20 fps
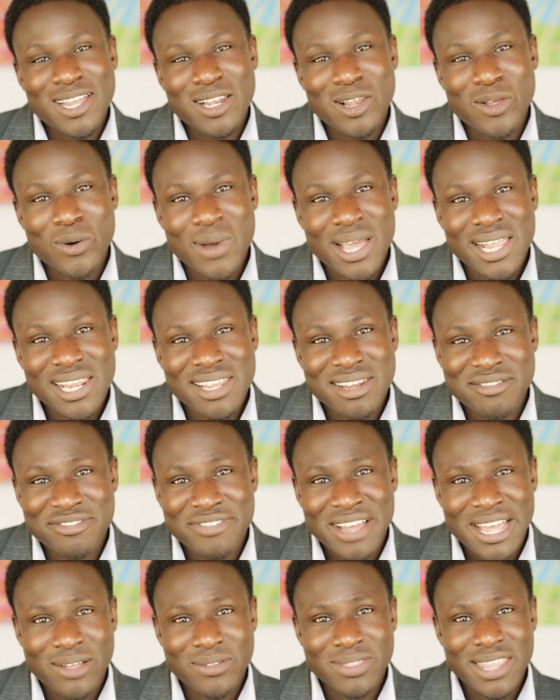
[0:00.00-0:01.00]
Llewellyn
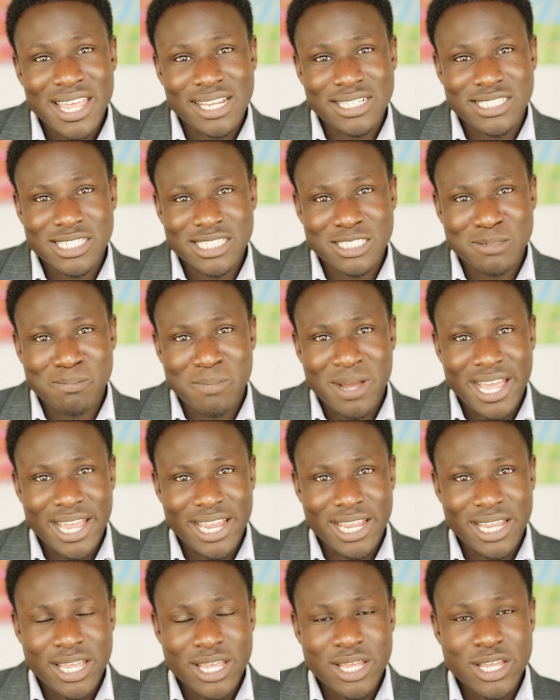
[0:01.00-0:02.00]
found that just
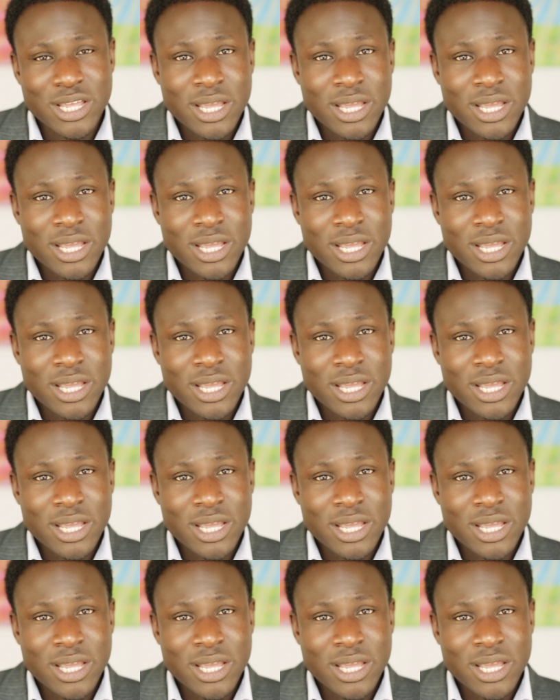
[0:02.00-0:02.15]
by